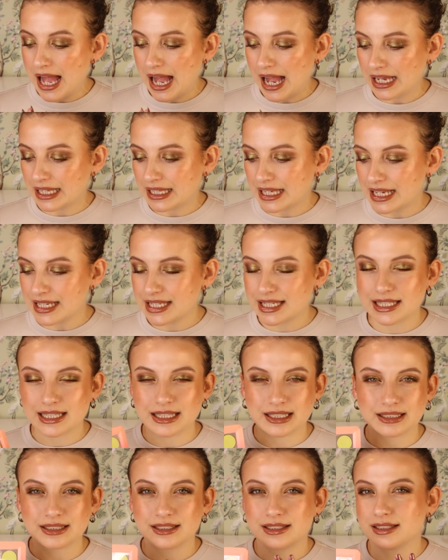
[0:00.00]
I guess
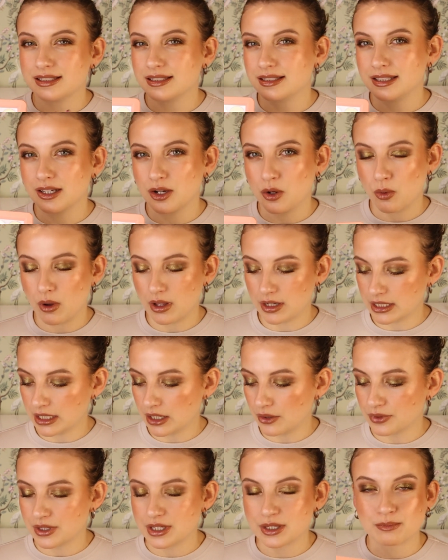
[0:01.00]
like the
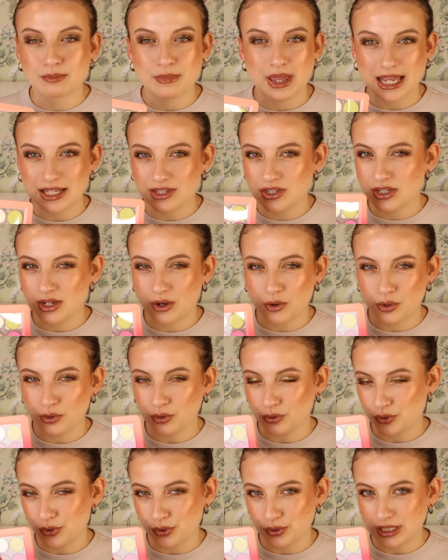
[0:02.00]
quality of this matte
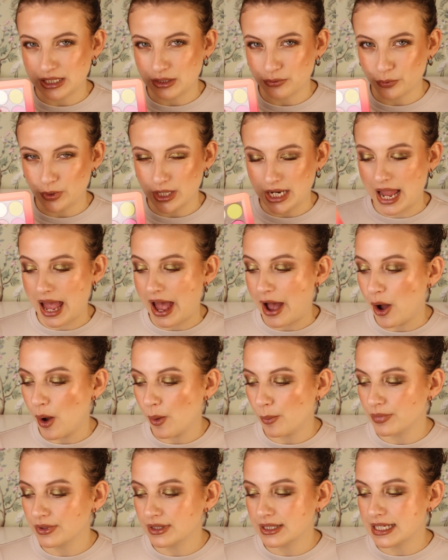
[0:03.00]
also didn't really
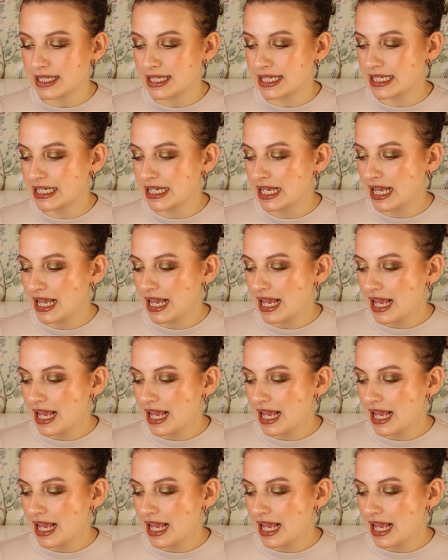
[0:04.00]
help. This